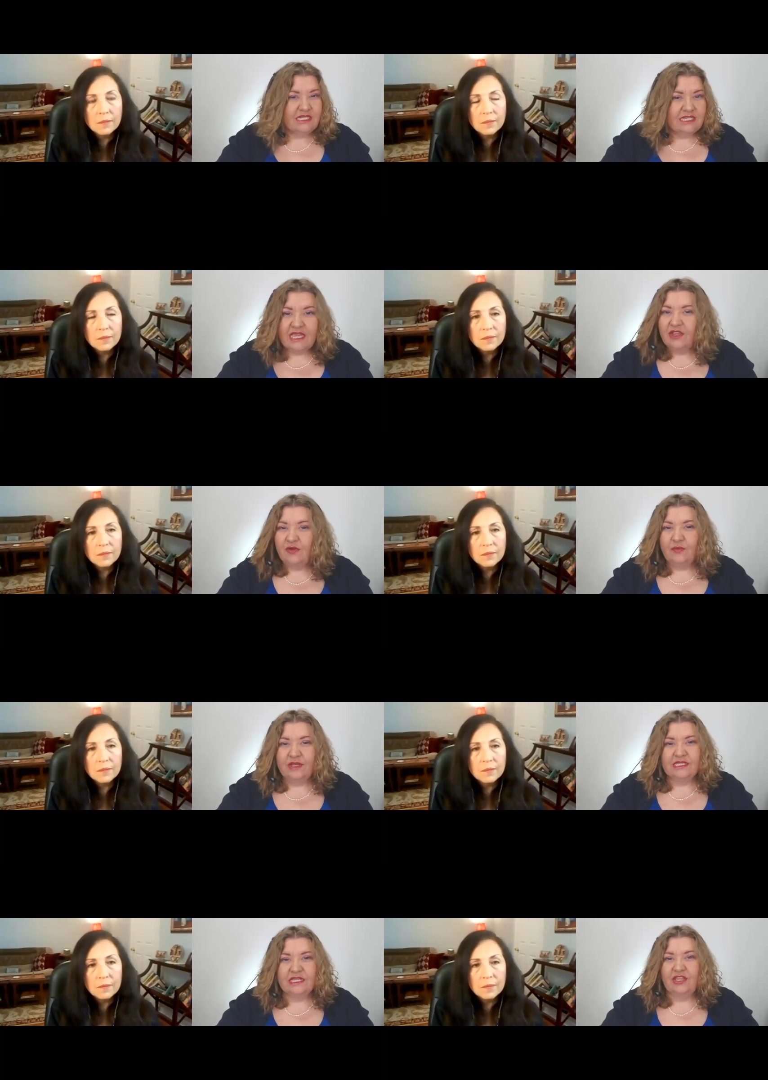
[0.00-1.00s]

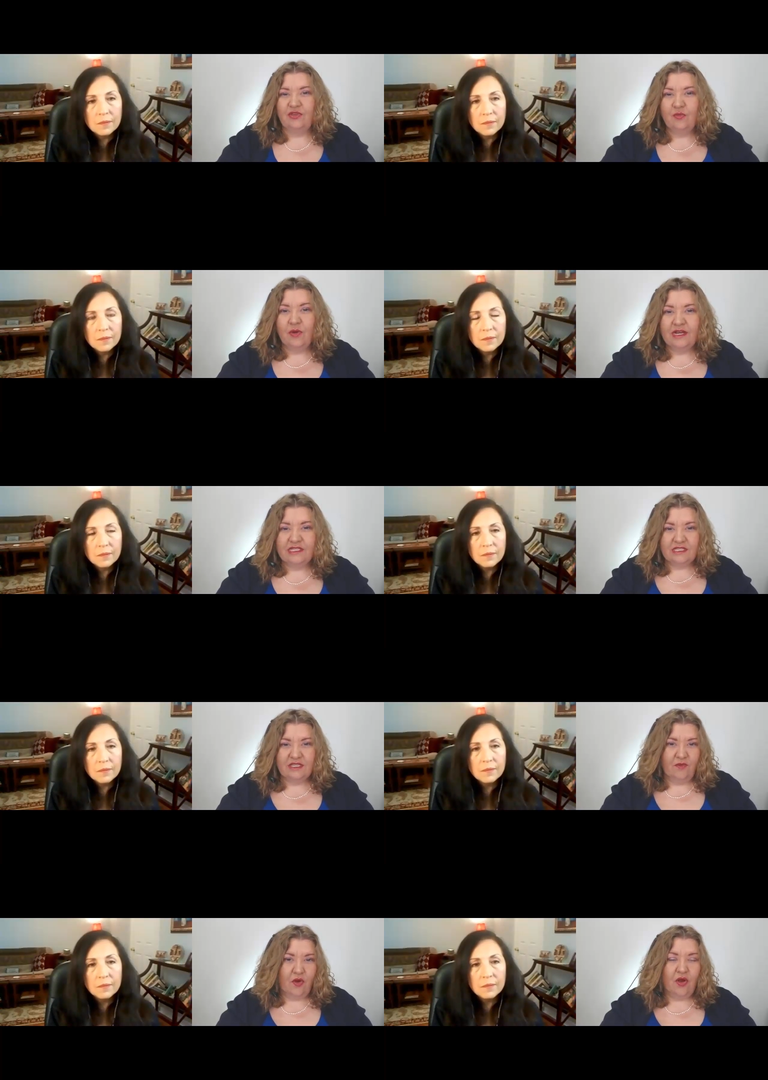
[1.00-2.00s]
Speaker 1: takeaways that you wanted to
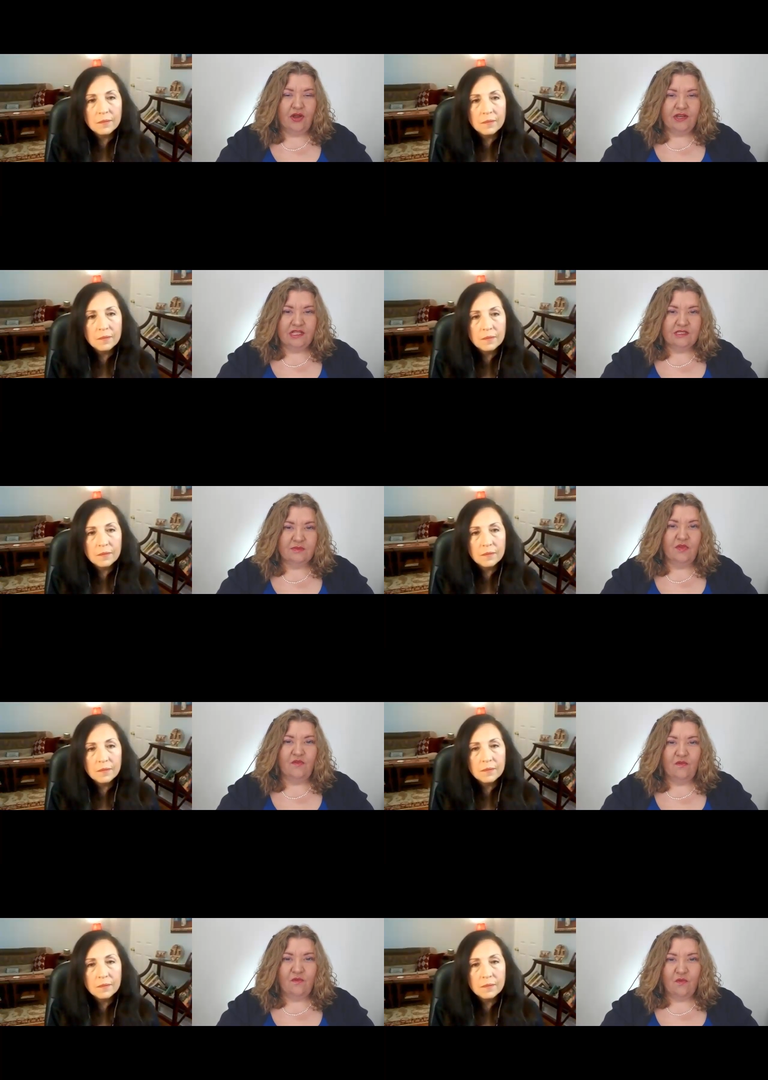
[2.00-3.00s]
give our audience
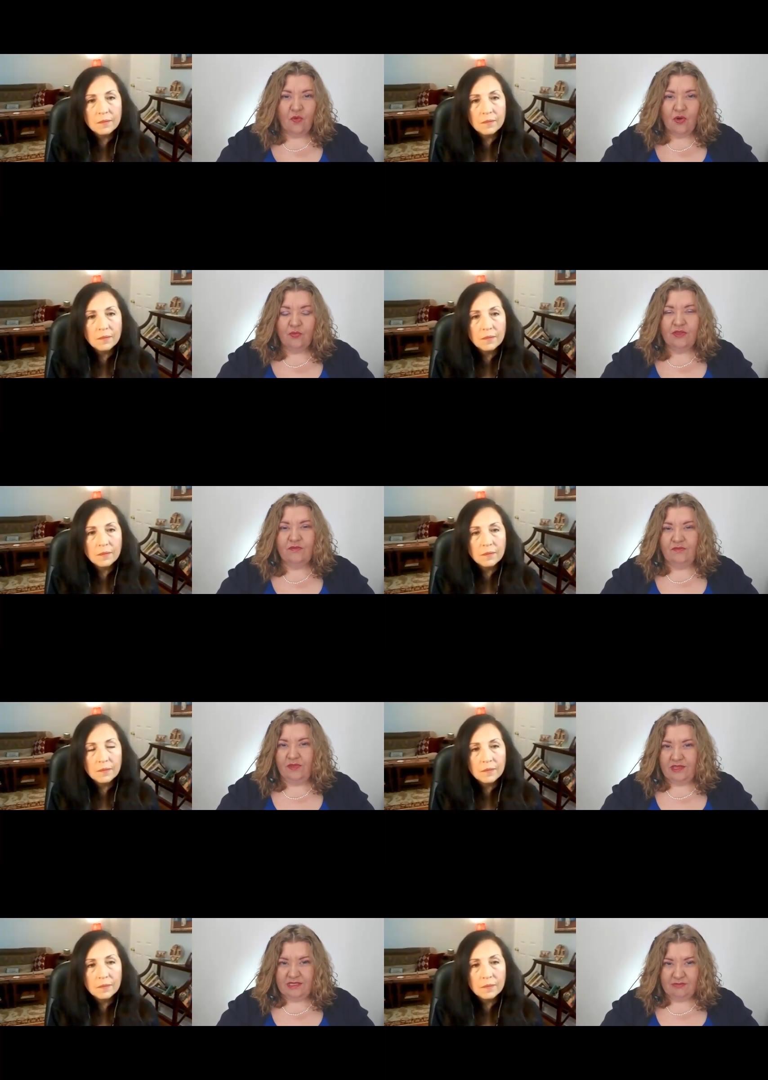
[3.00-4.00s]
before we,
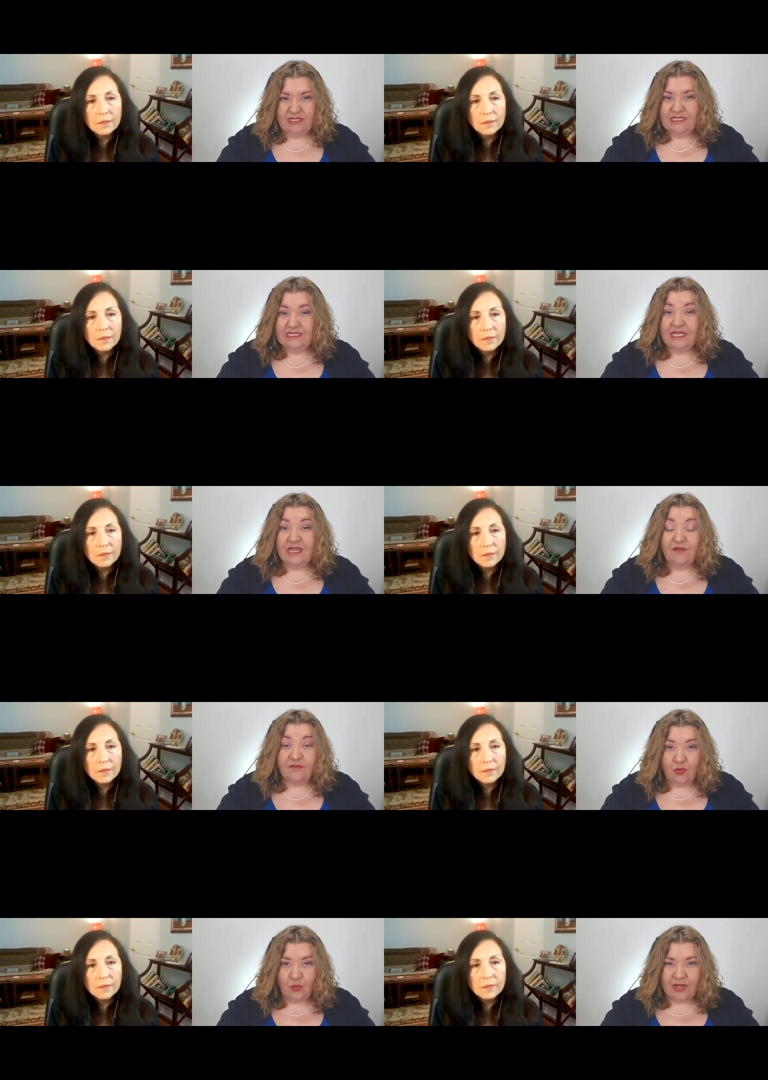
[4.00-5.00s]
we say our
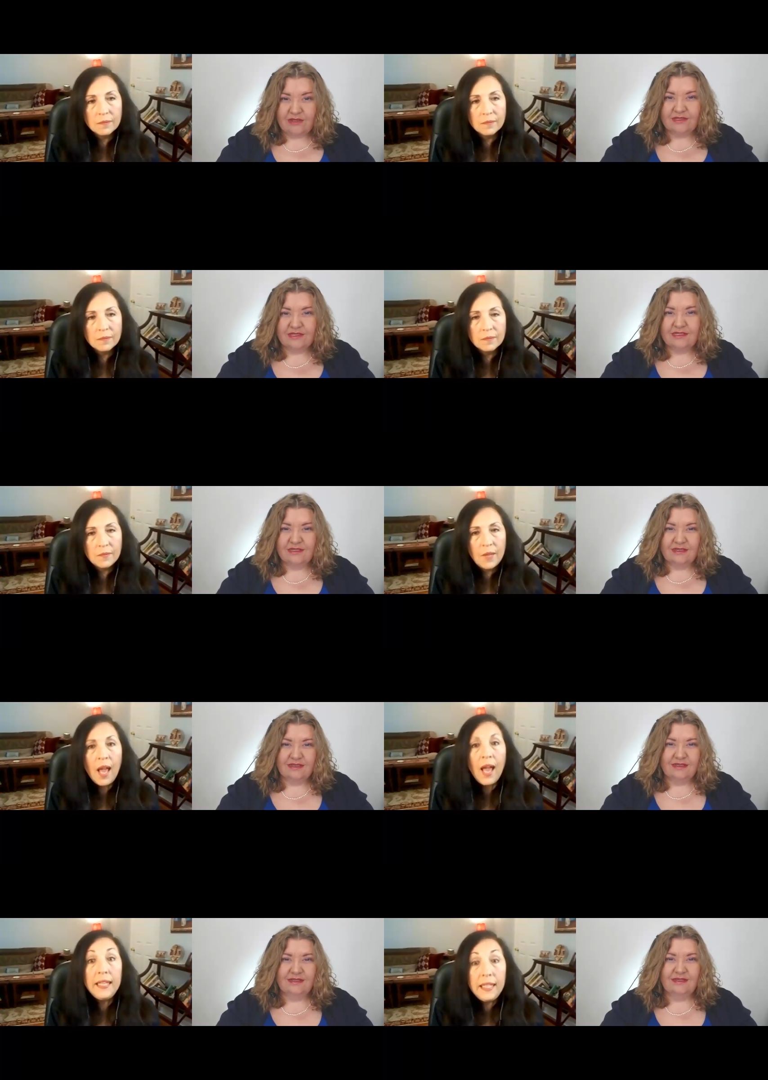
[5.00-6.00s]
farewells?
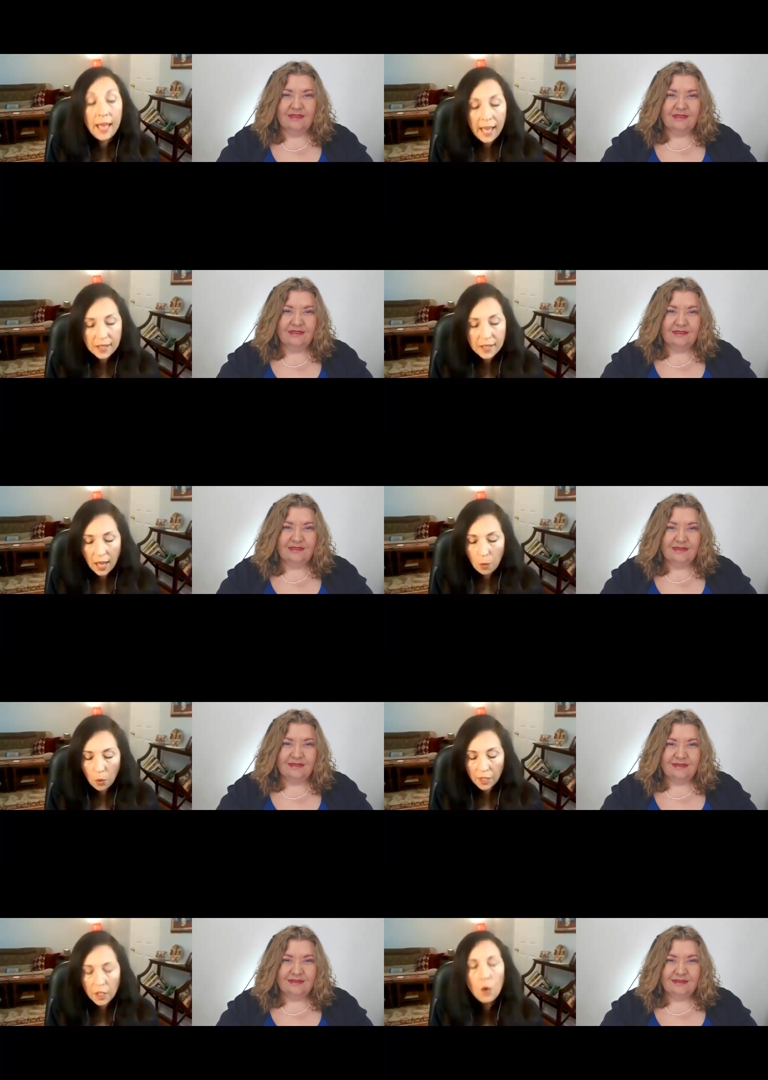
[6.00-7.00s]
Speaker 2: Yes, I
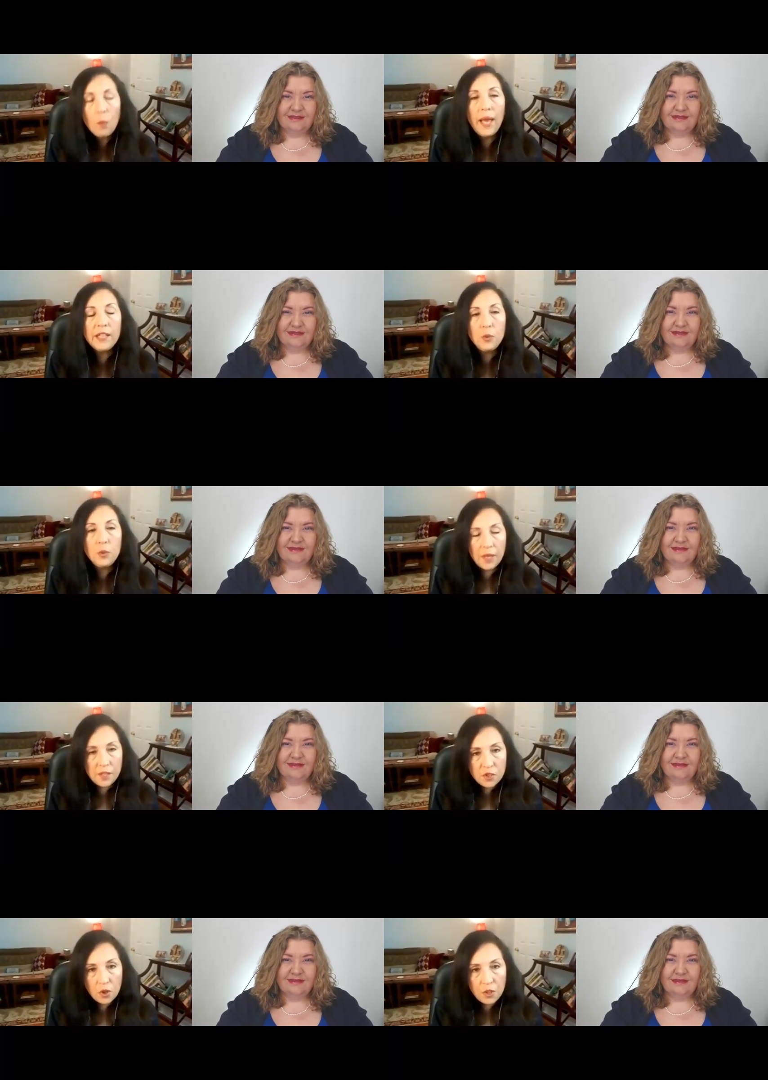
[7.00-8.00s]
want to go back to what I
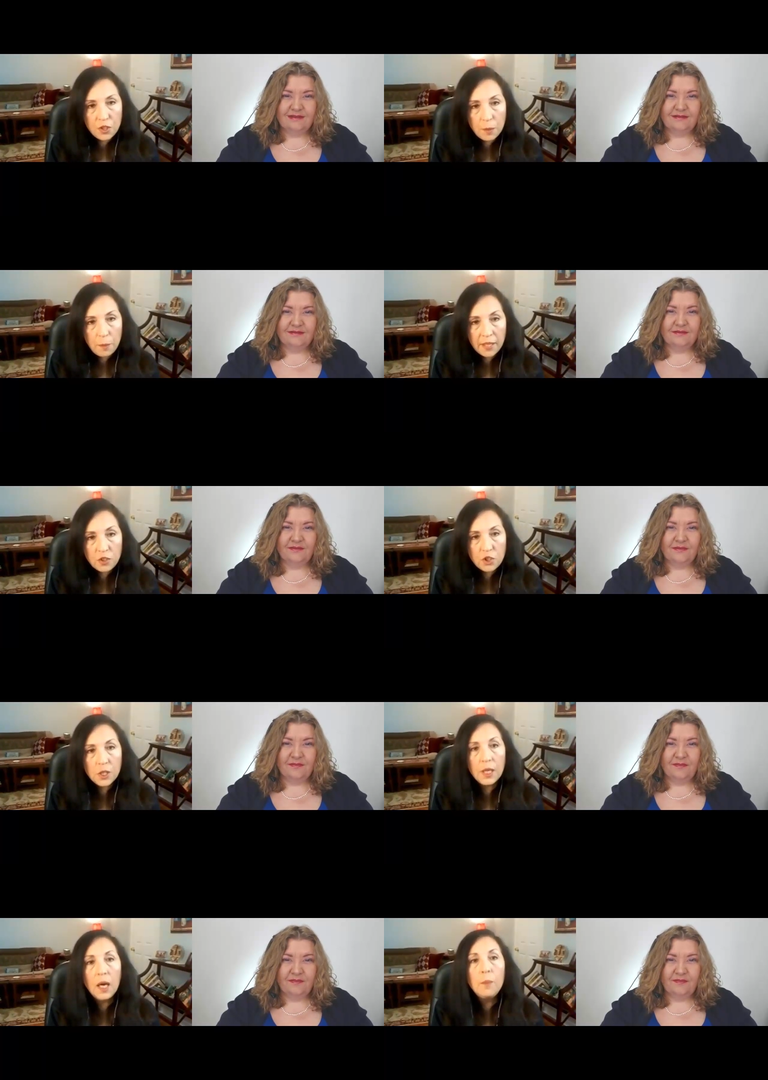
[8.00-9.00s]
started to
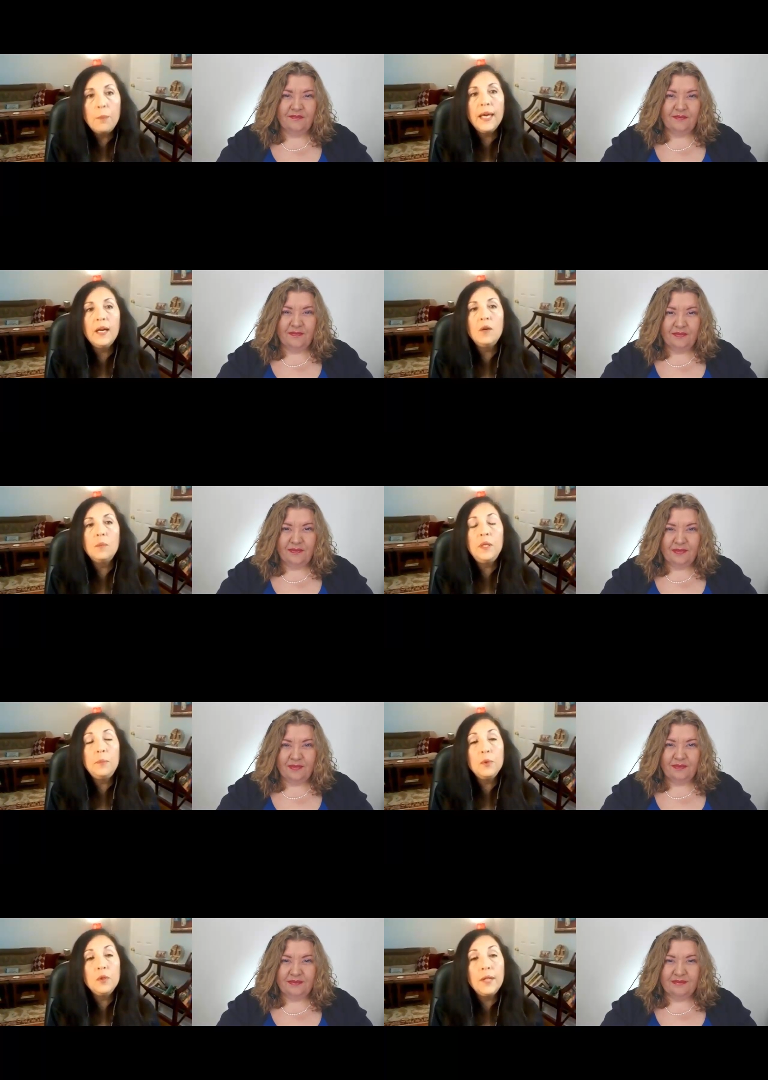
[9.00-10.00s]
mention about
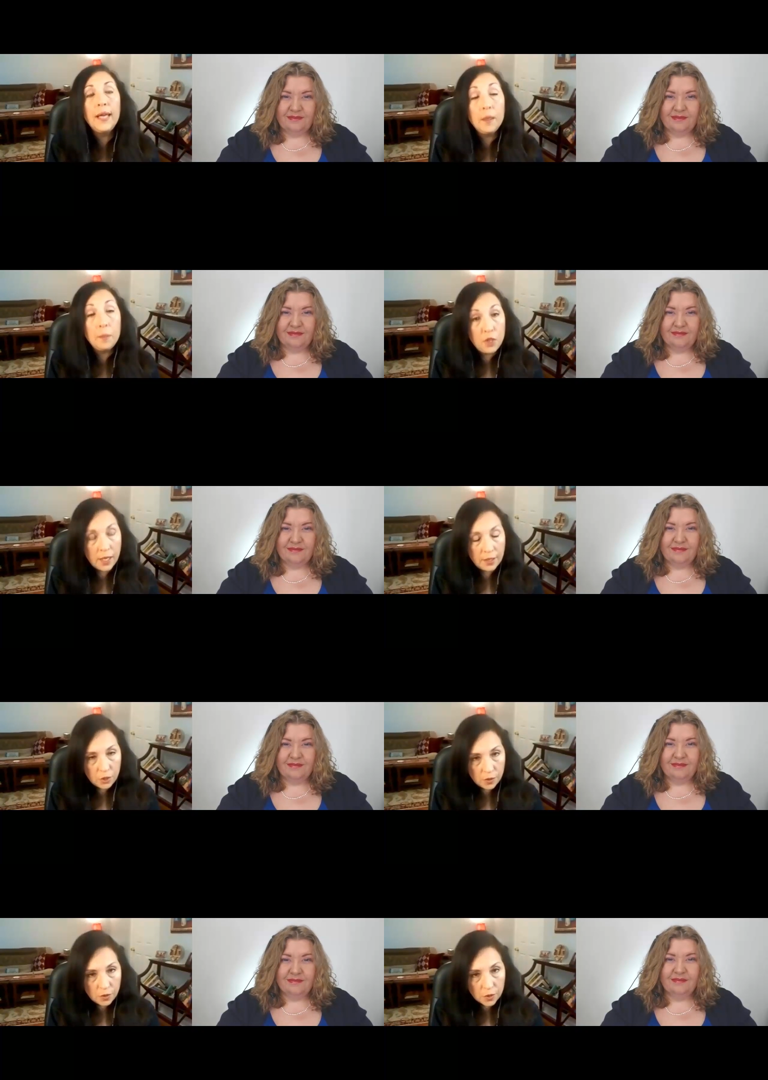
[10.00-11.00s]
people and
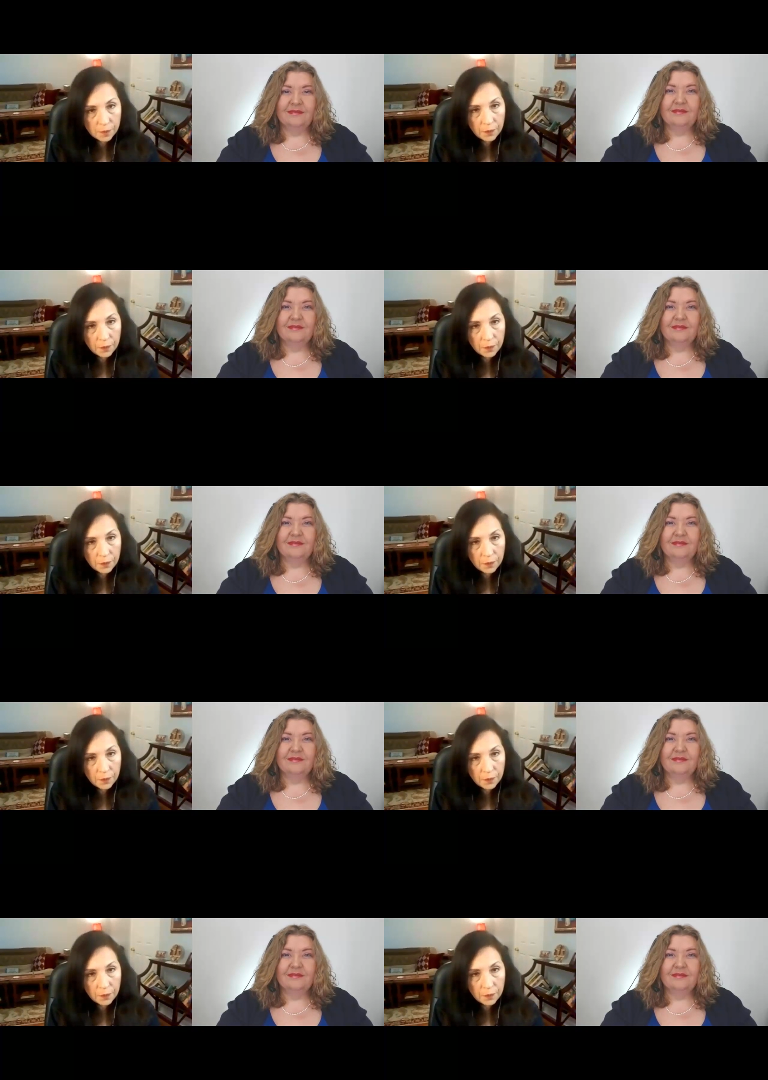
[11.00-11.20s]
objections.